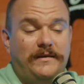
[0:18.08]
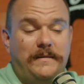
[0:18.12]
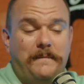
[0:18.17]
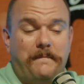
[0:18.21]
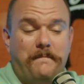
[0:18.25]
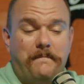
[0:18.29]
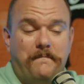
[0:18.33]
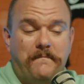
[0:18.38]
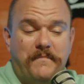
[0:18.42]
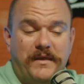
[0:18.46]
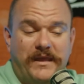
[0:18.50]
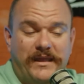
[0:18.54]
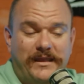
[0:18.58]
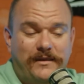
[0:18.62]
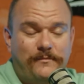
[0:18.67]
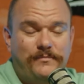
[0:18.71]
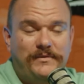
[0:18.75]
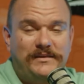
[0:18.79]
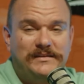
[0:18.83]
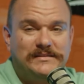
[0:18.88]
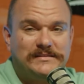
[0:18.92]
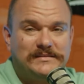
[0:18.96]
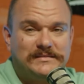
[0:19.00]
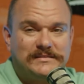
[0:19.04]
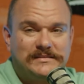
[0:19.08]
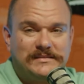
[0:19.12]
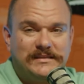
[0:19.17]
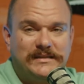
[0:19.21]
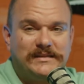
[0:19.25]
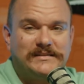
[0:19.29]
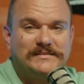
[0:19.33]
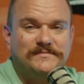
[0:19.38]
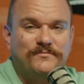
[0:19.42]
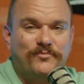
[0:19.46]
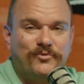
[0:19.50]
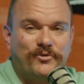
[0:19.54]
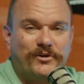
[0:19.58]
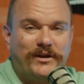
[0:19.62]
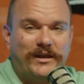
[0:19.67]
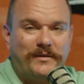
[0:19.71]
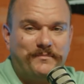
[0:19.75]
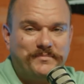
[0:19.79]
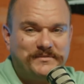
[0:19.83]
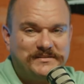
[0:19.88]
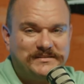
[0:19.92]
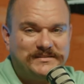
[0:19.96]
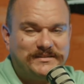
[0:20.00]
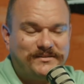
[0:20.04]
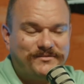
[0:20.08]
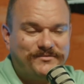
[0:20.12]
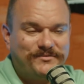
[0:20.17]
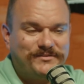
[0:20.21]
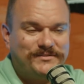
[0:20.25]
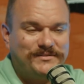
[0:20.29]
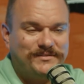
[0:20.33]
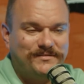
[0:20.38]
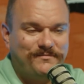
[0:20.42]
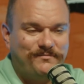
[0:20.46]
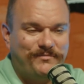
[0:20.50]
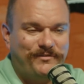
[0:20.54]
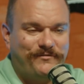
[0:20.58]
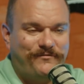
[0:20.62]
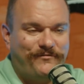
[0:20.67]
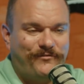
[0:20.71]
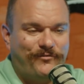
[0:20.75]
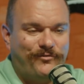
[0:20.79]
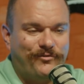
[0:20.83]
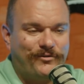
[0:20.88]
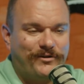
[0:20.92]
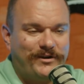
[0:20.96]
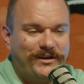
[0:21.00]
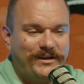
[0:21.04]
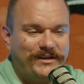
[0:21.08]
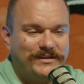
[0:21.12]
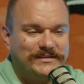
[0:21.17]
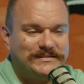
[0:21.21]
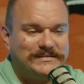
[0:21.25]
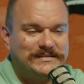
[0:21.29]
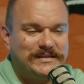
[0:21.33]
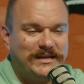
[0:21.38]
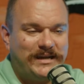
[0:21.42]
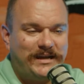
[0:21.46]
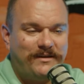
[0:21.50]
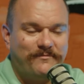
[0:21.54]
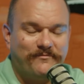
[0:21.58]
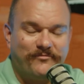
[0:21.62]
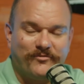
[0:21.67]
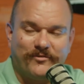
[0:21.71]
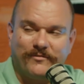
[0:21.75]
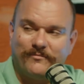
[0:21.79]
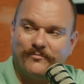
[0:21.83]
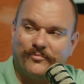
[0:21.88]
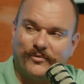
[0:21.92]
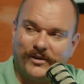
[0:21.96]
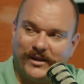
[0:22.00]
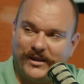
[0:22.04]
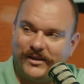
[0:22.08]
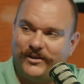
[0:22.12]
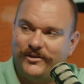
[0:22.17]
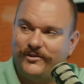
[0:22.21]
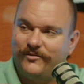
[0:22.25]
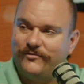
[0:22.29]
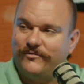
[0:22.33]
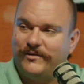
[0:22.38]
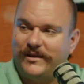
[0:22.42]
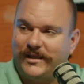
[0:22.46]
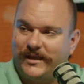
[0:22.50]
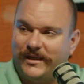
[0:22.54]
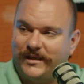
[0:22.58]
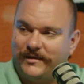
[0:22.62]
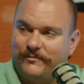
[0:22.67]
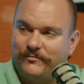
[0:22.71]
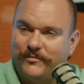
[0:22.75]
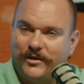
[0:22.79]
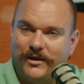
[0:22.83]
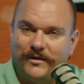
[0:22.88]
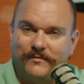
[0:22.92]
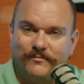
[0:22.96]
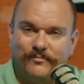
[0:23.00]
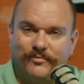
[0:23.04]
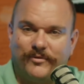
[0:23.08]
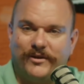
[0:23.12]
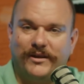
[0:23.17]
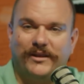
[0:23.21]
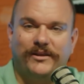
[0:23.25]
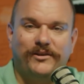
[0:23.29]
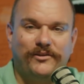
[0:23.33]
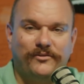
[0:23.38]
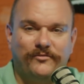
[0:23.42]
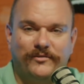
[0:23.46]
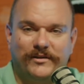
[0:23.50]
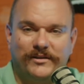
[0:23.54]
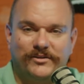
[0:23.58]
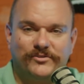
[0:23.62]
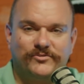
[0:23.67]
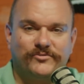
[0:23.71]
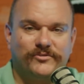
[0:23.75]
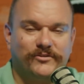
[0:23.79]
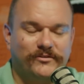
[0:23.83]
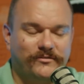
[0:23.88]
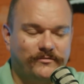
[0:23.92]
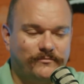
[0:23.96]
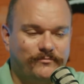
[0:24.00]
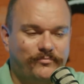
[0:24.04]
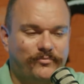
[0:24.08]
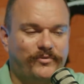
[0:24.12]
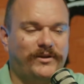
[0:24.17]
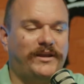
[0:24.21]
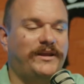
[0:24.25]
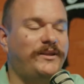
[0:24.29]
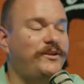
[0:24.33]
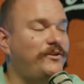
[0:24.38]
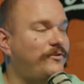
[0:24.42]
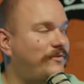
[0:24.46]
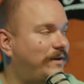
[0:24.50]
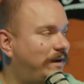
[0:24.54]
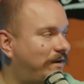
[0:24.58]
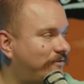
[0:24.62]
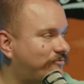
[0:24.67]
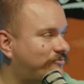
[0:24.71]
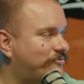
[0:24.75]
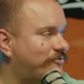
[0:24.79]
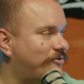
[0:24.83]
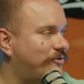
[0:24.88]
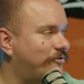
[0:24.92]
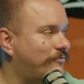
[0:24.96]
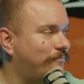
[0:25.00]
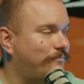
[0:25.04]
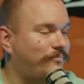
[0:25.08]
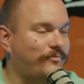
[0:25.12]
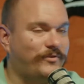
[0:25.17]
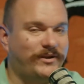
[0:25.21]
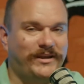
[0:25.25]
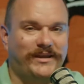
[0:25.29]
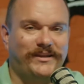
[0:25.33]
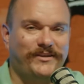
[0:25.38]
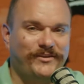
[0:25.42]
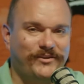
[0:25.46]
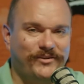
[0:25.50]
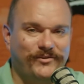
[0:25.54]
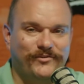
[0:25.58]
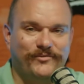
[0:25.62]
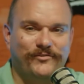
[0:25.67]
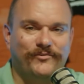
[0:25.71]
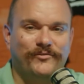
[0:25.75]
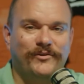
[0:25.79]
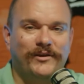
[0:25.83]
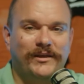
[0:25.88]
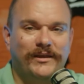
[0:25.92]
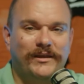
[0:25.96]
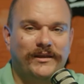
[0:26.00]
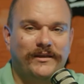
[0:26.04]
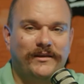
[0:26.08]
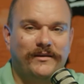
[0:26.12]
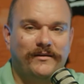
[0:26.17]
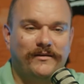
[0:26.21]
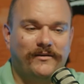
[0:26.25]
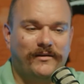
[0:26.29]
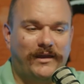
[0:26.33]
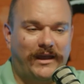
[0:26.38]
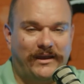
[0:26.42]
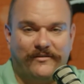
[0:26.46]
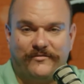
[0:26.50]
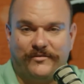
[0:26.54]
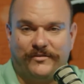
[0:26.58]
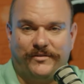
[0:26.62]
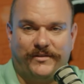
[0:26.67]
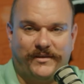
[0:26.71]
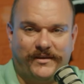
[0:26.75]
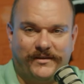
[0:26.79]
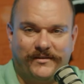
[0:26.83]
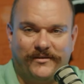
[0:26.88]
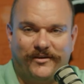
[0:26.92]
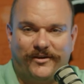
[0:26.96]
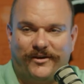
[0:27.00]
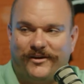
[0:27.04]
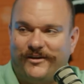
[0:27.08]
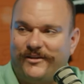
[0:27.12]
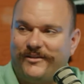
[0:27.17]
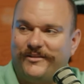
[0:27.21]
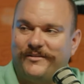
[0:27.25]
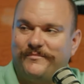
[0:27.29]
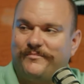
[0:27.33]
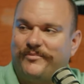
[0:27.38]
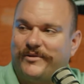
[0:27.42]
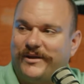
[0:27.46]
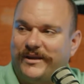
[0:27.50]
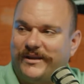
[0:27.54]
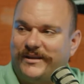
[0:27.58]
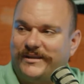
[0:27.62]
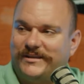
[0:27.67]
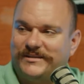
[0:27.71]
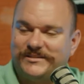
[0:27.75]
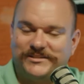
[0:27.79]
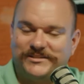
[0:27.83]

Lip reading: maybe 6 more episodes before it is time for a brand new name, a brand new intro, brand new outro, brand new everything. All the branding is